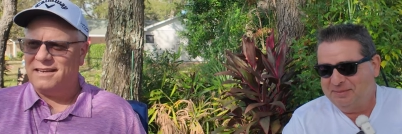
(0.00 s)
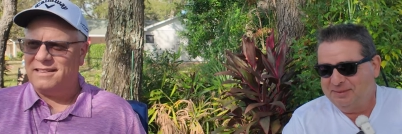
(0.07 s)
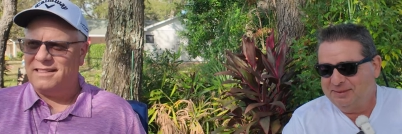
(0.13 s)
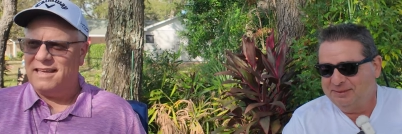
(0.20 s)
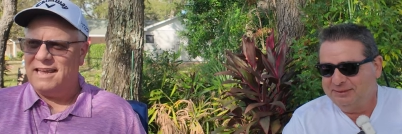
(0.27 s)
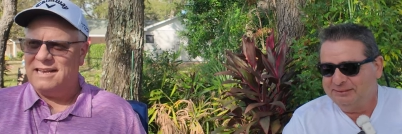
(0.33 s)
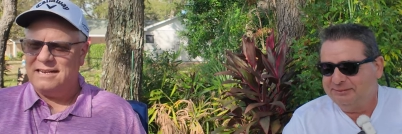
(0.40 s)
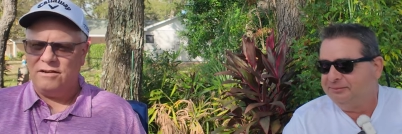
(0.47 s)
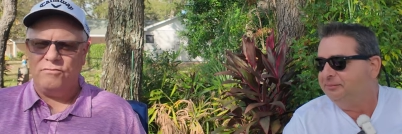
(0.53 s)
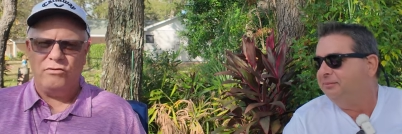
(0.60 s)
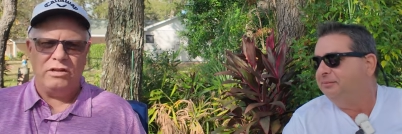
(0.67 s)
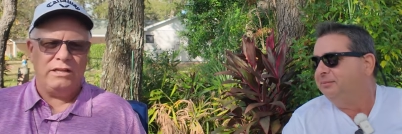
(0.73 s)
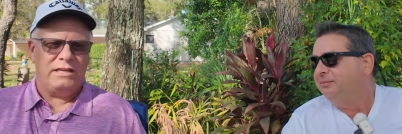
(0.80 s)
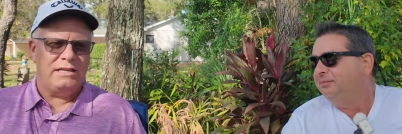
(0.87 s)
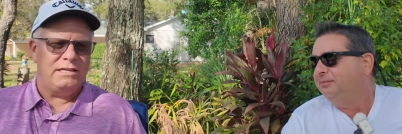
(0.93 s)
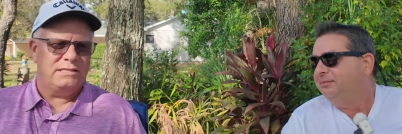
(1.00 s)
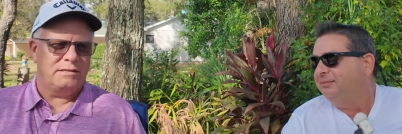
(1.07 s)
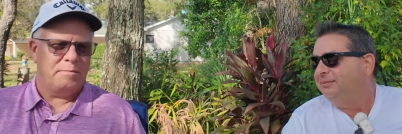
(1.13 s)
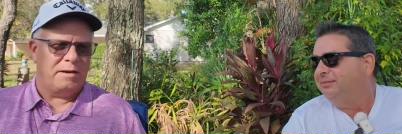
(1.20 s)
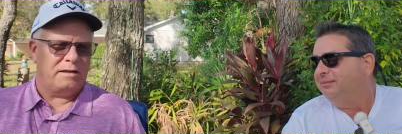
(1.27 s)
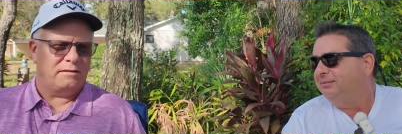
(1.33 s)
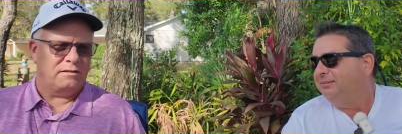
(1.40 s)
Speaker 1: like it, it, really
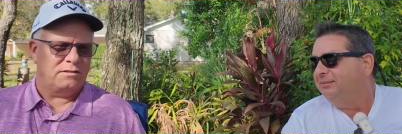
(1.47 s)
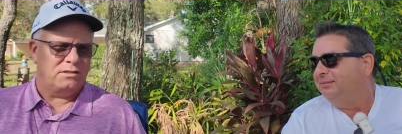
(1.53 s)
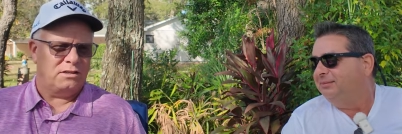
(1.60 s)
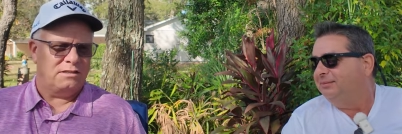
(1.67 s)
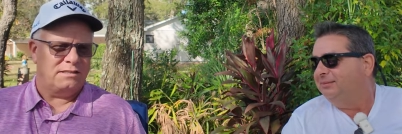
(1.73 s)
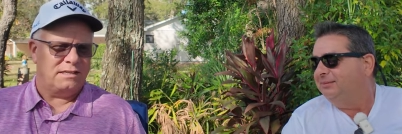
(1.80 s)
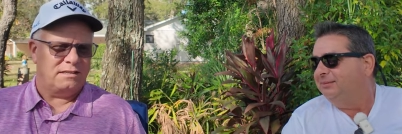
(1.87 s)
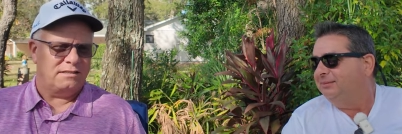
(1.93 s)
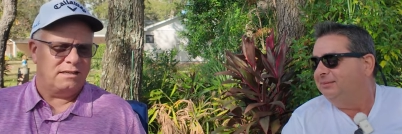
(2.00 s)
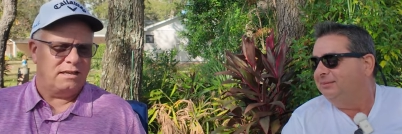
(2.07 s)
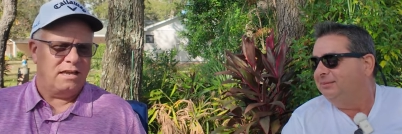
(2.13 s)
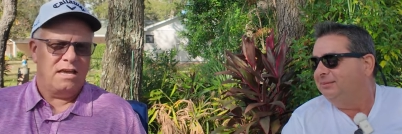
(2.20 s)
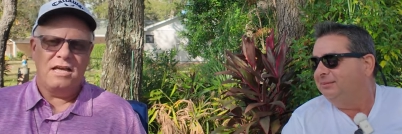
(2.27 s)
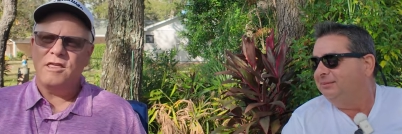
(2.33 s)
is about the sunsets. Like